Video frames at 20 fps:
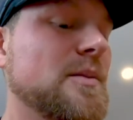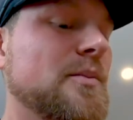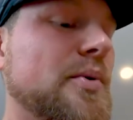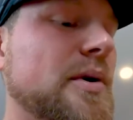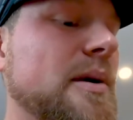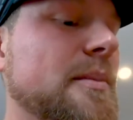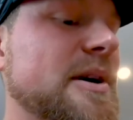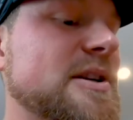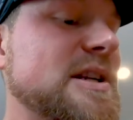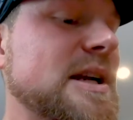
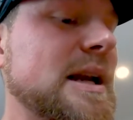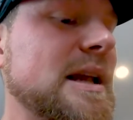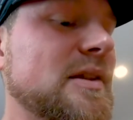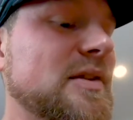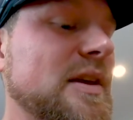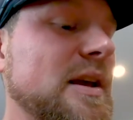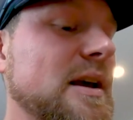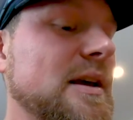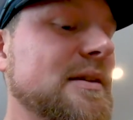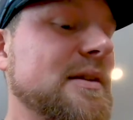pretty much
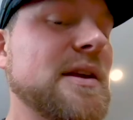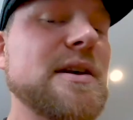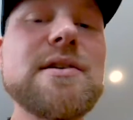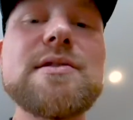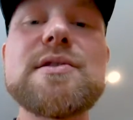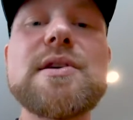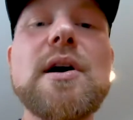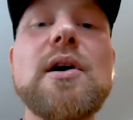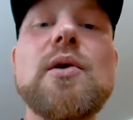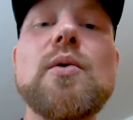anything that you
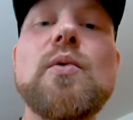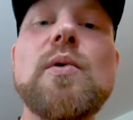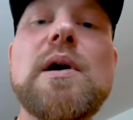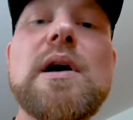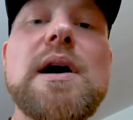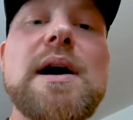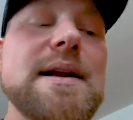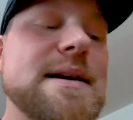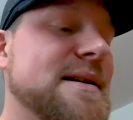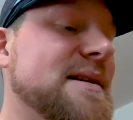don't
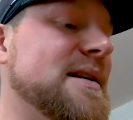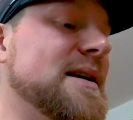want